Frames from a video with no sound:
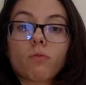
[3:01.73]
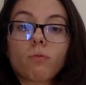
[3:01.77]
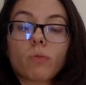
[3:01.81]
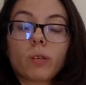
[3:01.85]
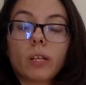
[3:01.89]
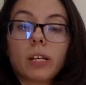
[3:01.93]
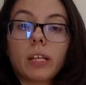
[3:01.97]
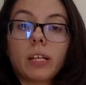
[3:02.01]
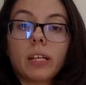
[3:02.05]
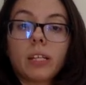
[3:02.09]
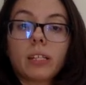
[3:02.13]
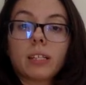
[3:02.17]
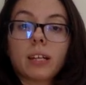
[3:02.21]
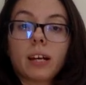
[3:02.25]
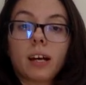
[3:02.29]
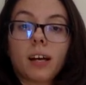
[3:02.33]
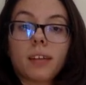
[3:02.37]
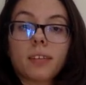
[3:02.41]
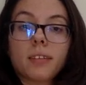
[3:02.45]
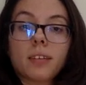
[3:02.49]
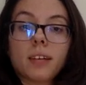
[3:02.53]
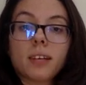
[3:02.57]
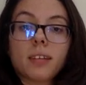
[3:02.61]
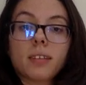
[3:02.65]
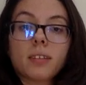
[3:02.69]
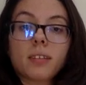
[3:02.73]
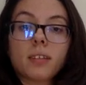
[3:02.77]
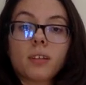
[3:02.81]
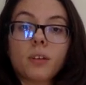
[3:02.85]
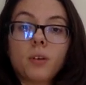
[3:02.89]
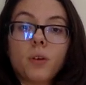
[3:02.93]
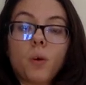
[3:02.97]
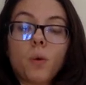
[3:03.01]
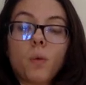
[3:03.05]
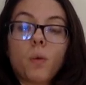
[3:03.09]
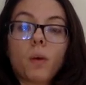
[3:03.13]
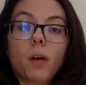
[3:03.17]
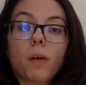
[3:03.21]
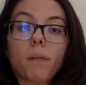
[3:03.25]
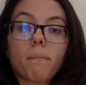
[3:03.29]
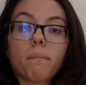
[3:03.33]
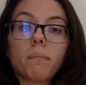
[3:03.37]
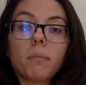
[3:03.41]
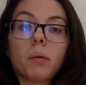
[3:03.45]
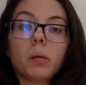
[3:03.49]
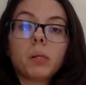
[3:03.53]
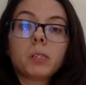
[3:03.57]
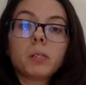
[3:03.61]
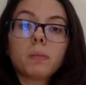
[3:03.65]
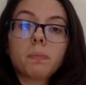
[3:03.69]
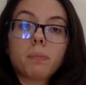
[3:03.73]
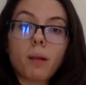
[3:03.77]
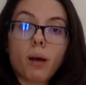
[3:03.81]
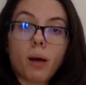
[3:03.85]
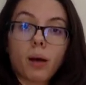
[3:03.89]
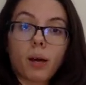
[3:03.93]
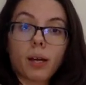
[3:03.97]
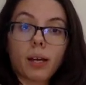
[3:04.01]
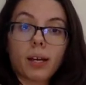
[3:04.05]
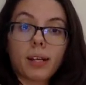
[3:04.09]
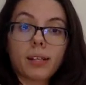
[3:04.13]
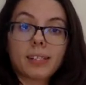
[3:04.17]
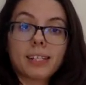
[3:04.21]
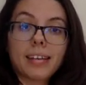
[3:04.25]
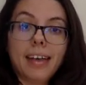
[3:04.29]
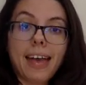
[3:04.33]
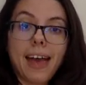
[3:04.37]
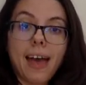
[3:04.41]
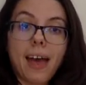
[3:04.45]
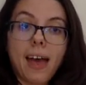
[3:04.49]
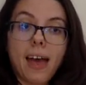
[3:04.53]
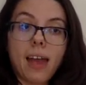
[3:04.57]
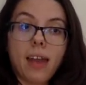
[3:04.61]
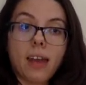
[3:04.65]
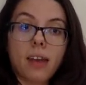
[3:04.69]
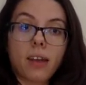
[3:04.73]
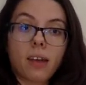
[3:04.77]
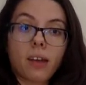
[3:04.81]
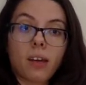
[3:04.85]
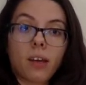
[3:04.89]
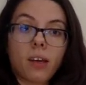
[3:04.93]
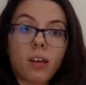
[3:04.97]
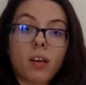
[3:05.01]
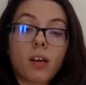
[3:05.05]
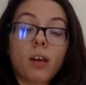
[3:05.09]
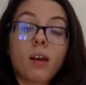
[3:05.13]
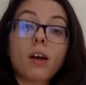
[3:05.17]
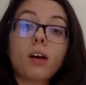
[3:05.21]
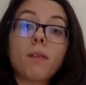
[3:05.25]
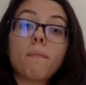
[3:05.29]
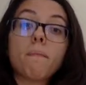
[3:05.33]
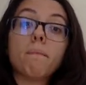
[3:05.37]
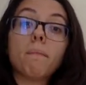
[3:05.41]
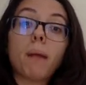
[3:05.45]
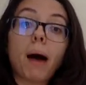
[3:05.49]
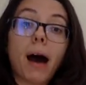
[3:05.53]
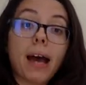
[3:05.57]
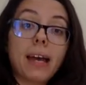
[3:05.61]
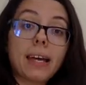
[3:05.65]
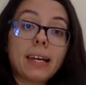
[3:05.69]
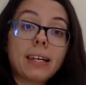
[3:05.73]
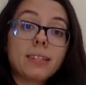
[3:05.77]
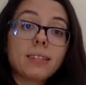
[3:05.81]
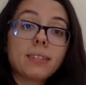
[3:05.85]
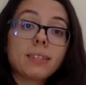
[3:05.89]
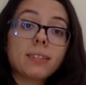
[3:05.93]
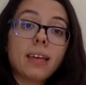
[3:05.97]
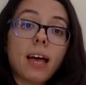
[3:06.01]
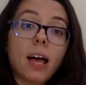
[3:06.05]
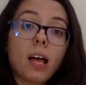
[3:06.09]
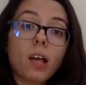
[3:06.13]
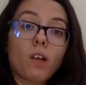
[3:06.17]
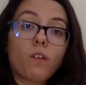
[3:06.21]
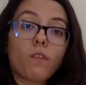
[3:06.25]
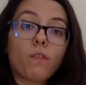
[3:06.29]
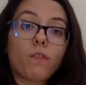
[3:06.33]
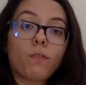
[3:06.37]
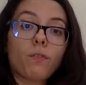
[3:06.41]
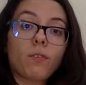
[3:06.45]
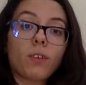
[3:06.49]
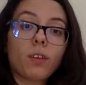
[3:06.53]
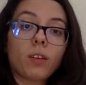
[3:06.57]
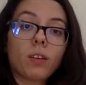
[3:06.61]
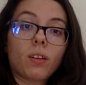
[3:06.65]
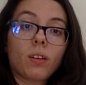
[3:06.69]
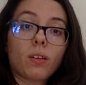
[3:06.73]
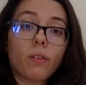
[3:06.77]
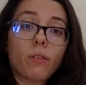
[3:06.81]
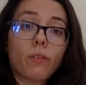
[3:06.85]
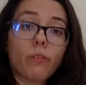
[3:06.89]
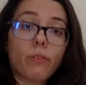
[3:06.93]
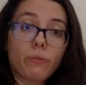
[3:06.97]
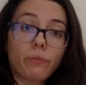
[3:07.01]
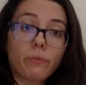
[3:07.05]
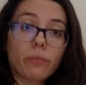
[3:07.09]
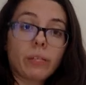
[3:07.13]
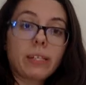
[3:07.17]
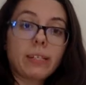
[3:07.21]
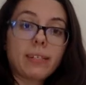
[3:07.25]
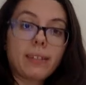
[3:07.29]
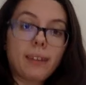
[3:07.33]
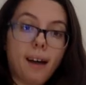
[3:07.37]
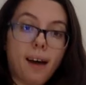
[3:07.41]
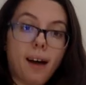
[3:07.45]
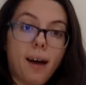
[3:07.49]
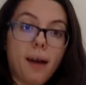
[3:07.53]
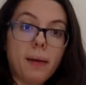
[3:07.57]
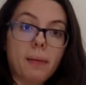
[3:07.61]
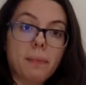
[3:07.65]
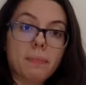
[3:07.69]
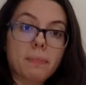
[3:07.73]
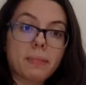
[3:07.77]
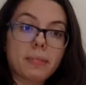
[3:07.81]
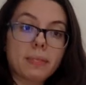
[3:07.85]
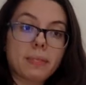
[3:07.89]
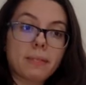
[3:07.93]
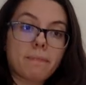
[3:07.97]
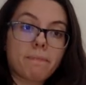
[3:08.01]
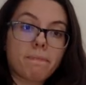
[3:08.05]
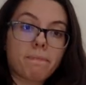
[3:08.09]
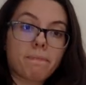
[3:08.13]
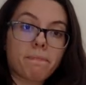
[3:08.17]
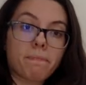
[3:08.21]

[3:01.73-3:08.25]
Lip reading: 3 tells us we are multiplying 10 by itself 3 times.